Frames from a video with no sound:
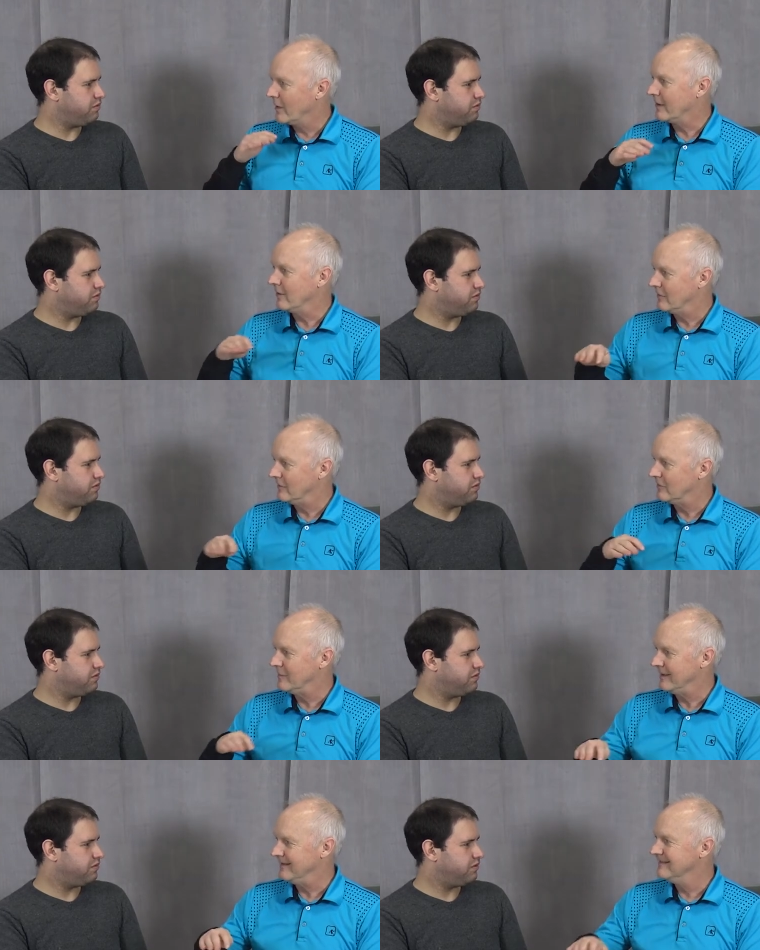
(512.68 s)
Speaker 1: Quicker as in
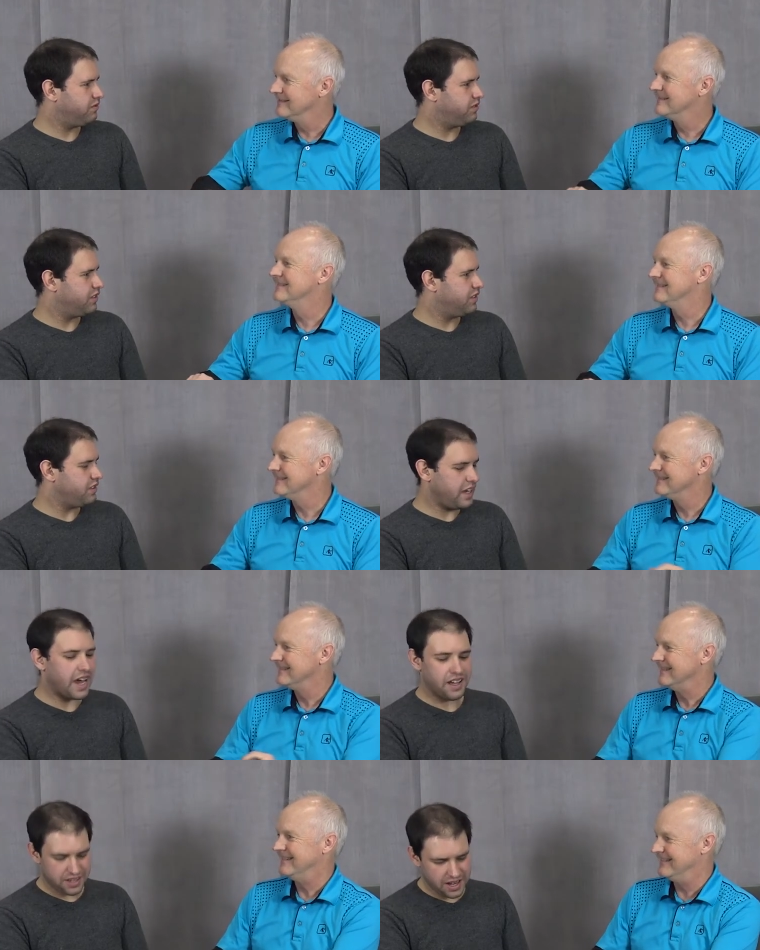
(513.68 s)
speed.
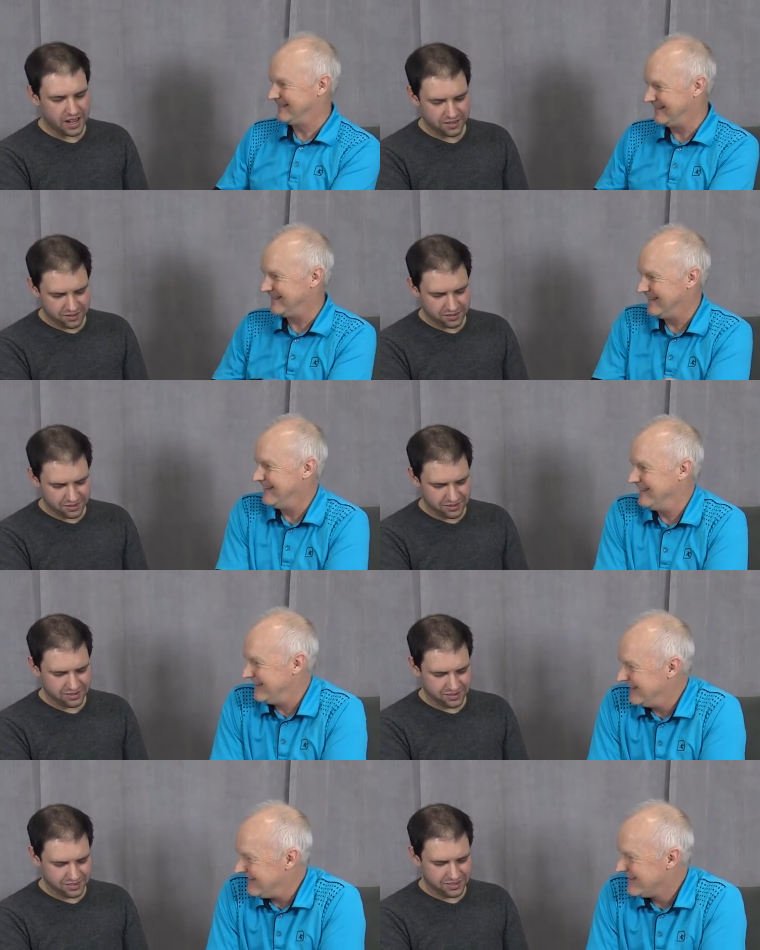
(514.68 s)
Speaker 2: Yeah, yeah.
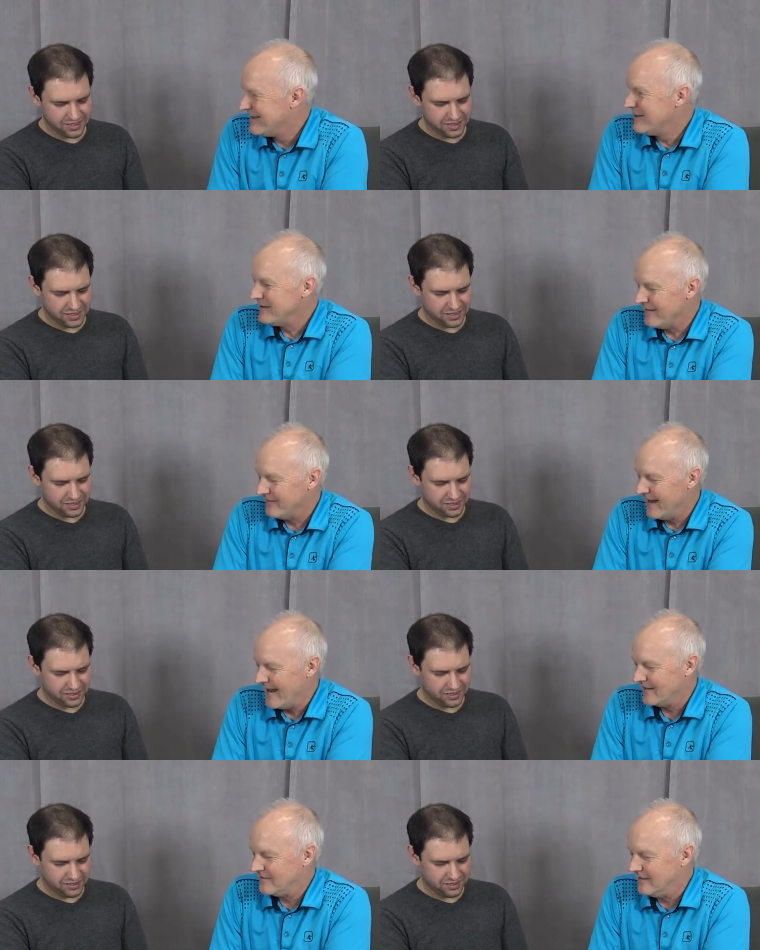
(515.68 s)
Speaker 1: You're having to
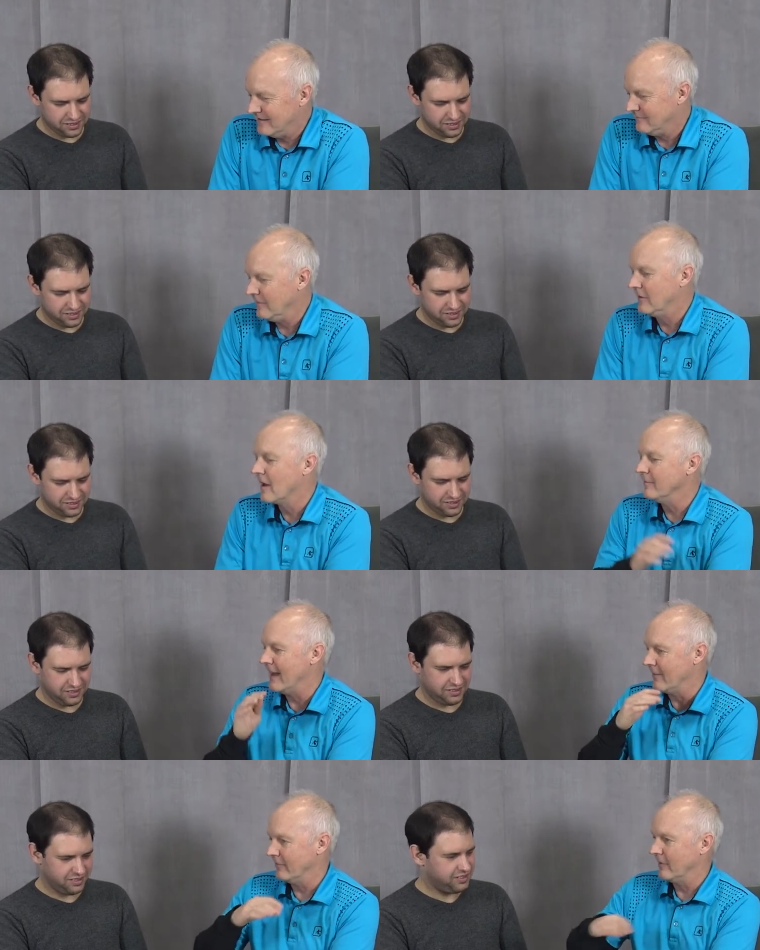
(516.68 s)
add, you come
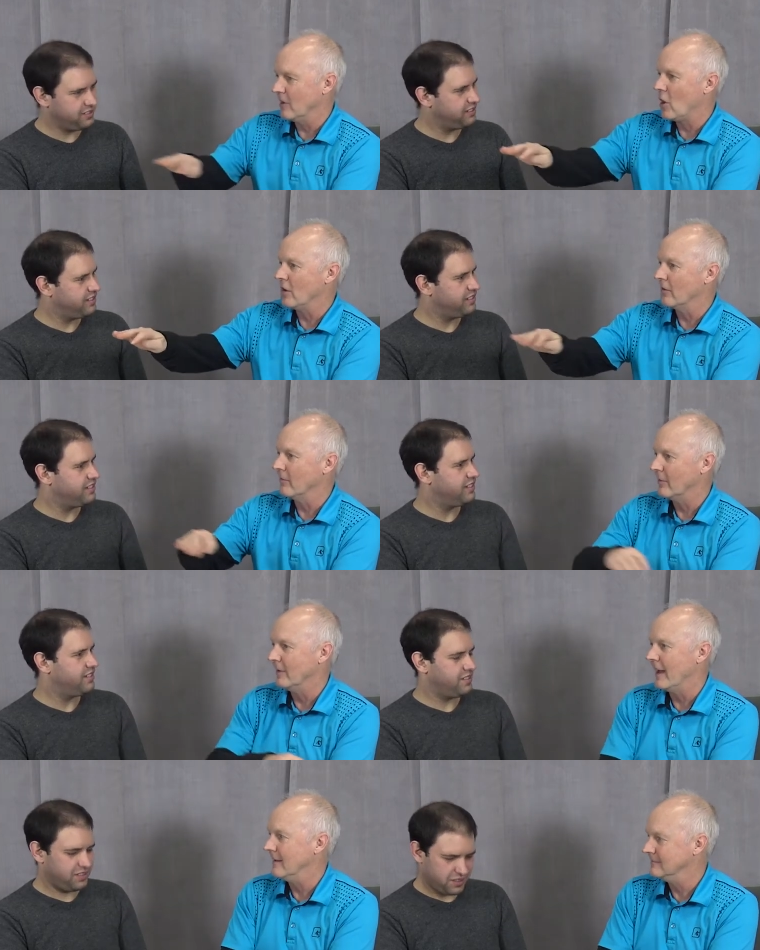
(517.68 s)
down with a longer
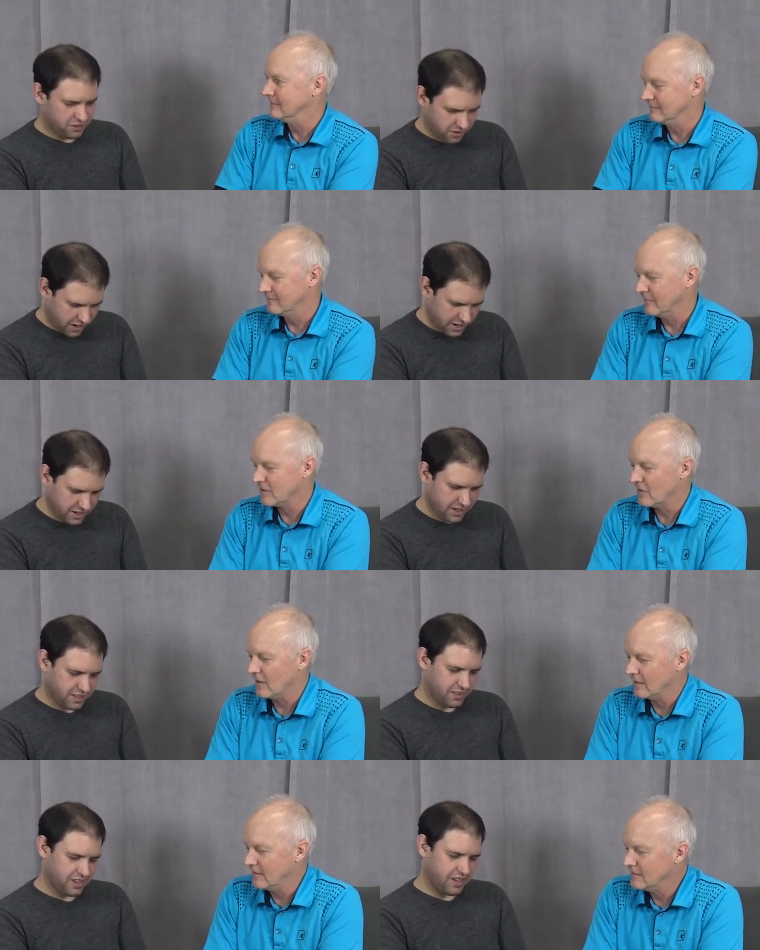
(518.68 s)
rollout. Correct.
Speaker 2: Much
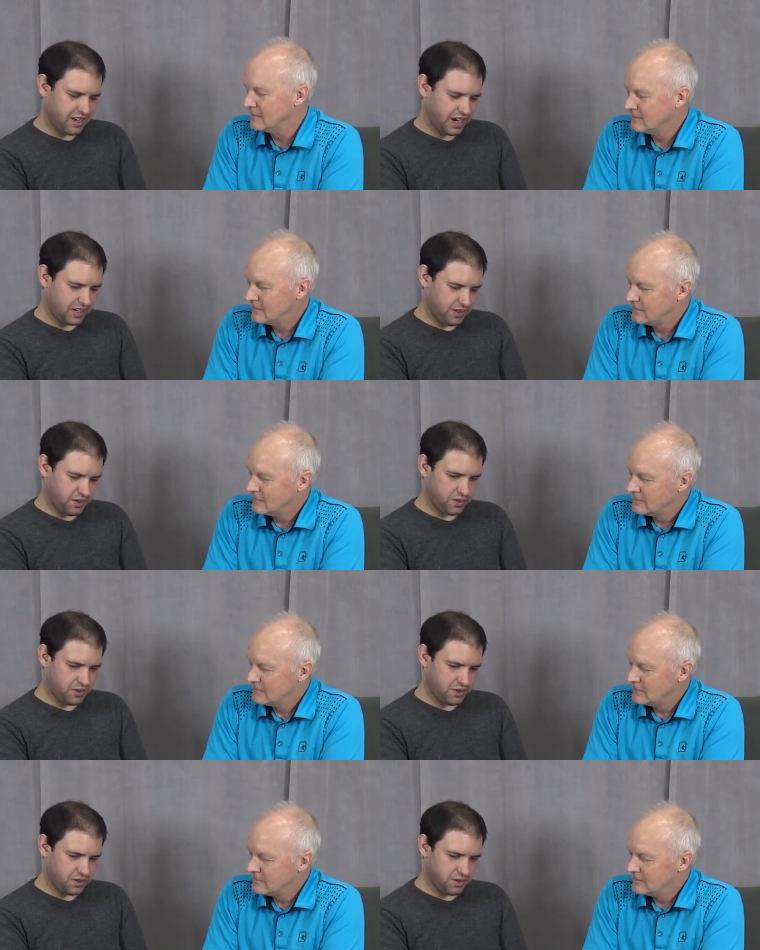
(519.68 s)
longer. And